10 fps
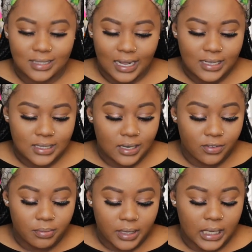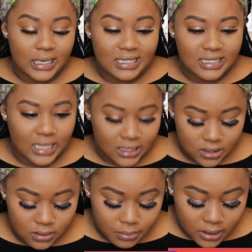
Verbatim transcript: That doesn't even make any sense,